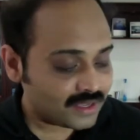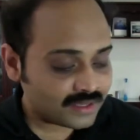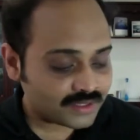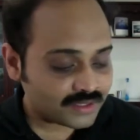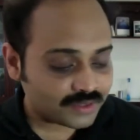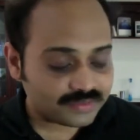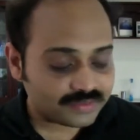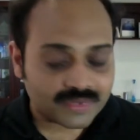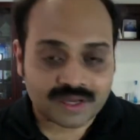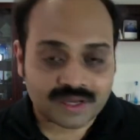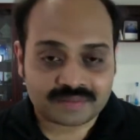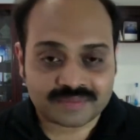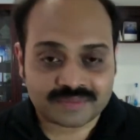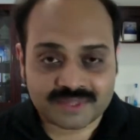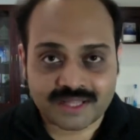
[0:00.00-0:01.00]
So
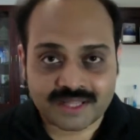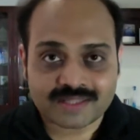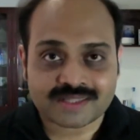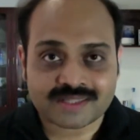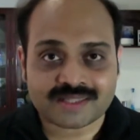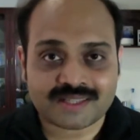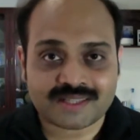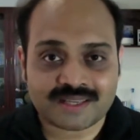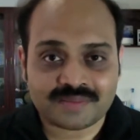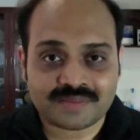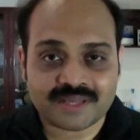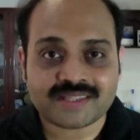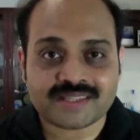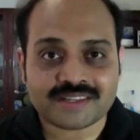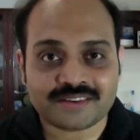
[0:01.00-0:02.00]
that's the
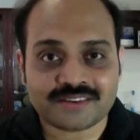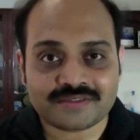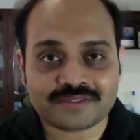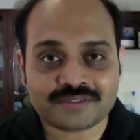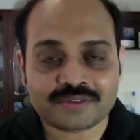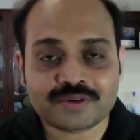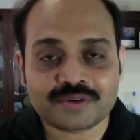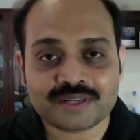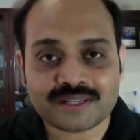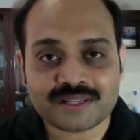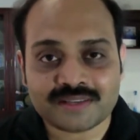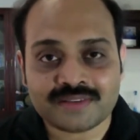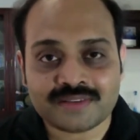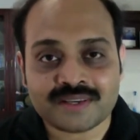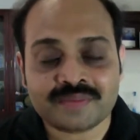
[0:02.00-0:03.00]
basic of Google
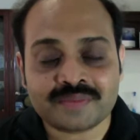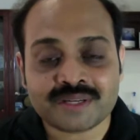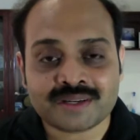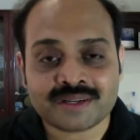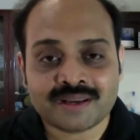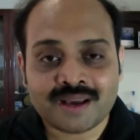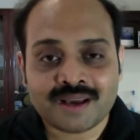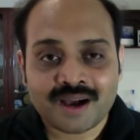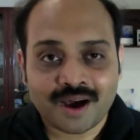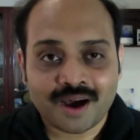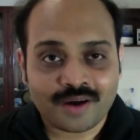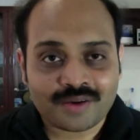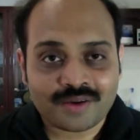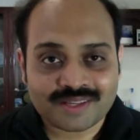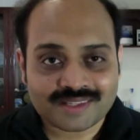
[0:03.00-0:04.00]
TV, but
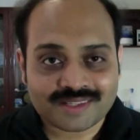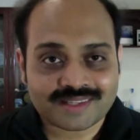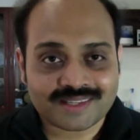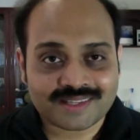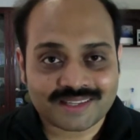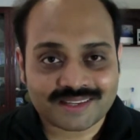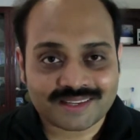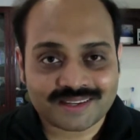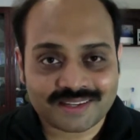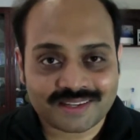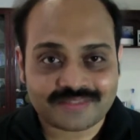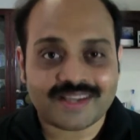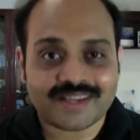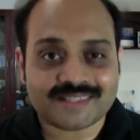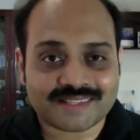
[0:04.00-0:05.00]
how is the
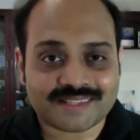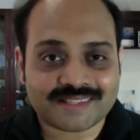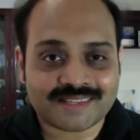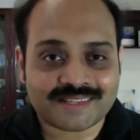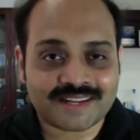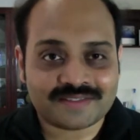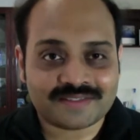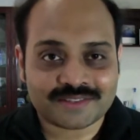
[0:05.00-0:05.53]
device itself?